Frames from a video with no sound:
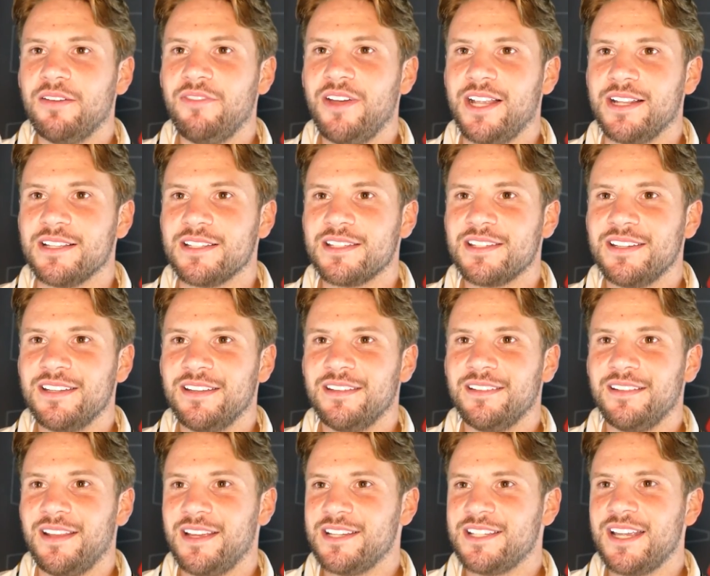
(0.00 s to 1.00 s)
events,
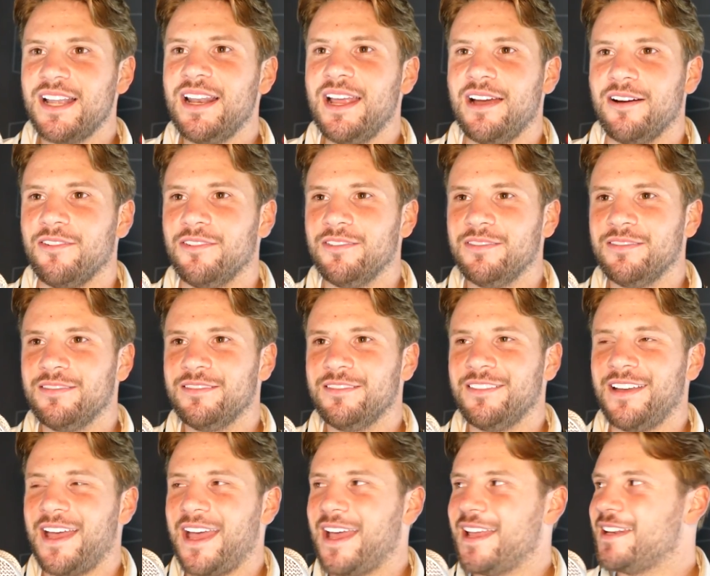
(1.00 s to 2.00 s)
they sell out,
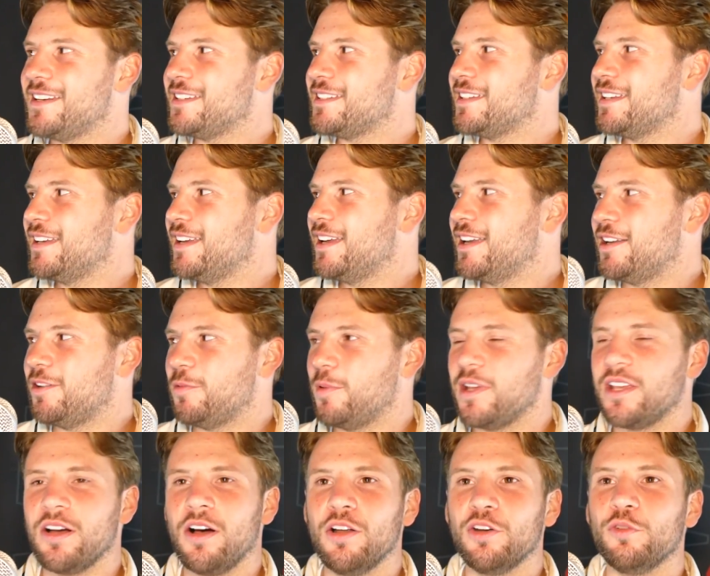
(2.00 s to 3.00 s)
and
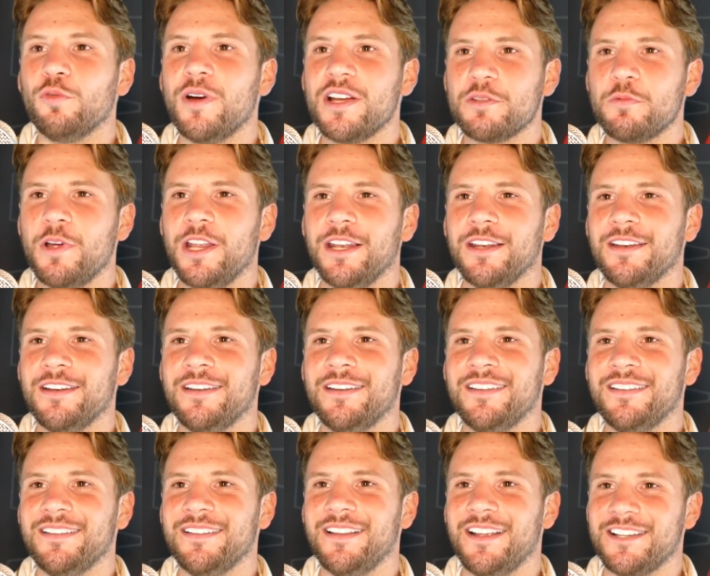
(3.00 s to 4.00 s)
we can't always win.
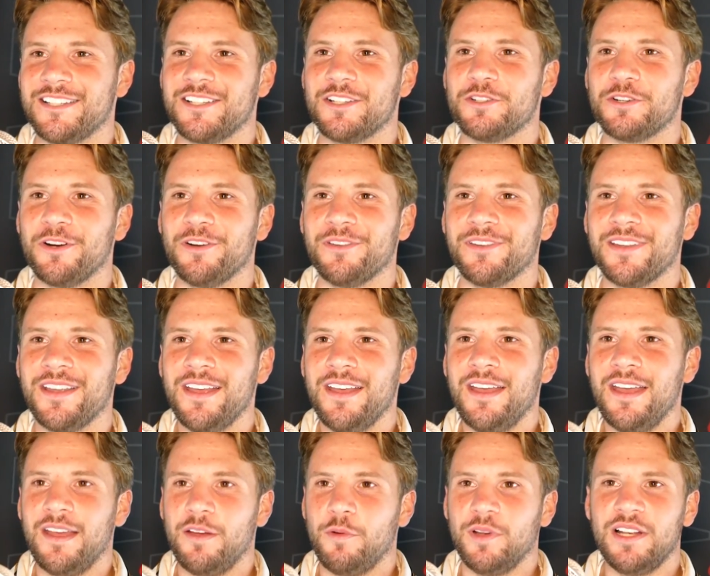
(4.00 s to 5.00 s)
That's the truth.
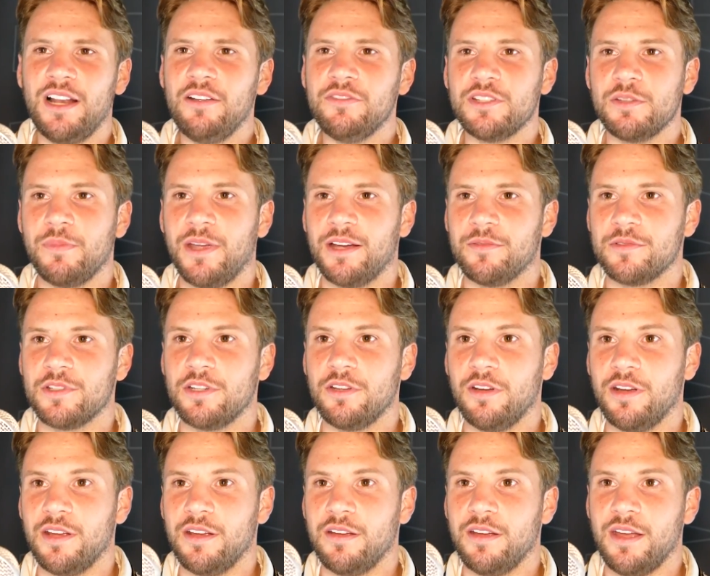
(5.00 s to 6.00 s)
We'd love to be able to
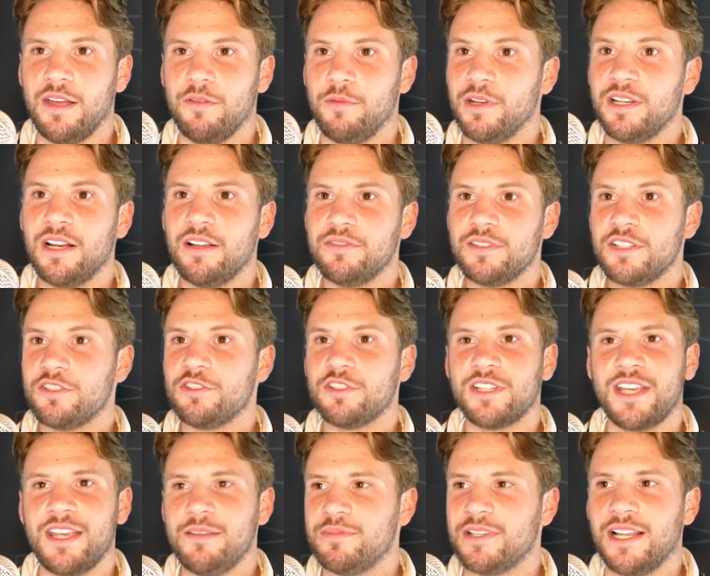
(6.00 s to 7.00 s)
do it. We'd love to
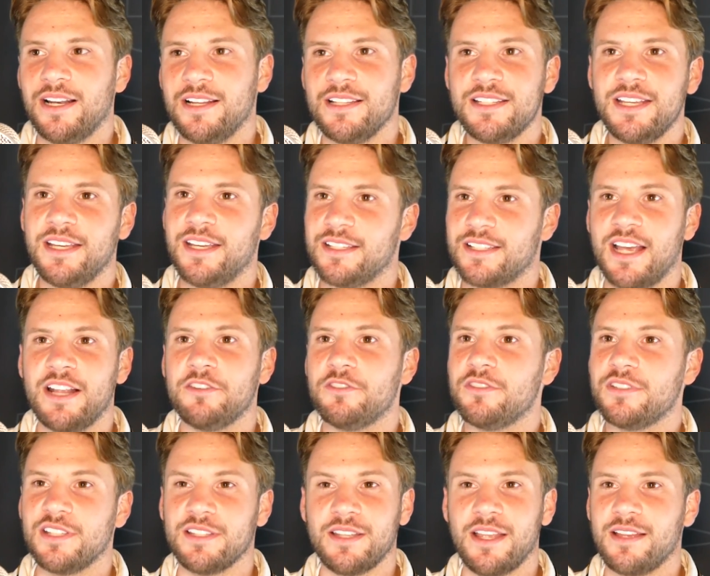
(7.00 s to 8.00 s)
just keep selling tickets,
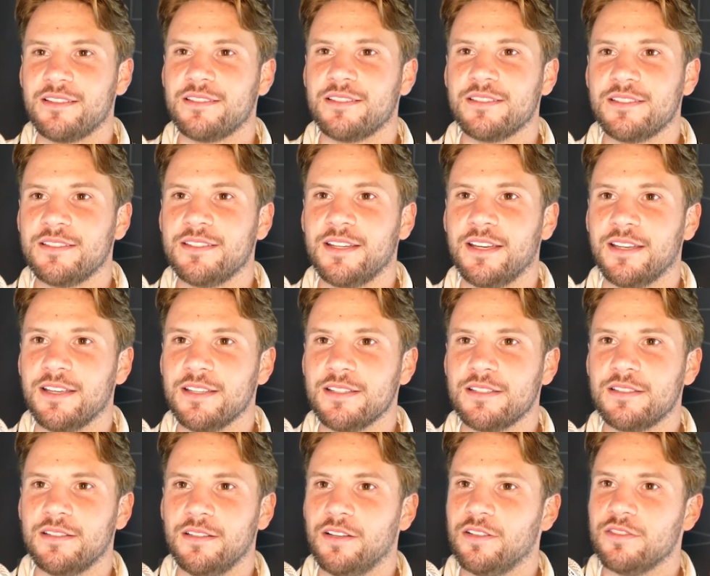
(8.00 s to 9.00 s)
hundreds of thousands of
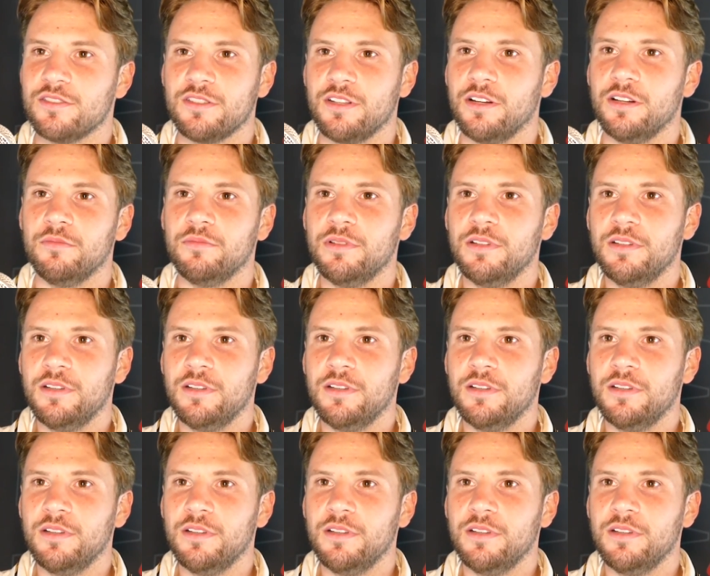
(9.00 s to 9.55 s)
tickets, non-stop,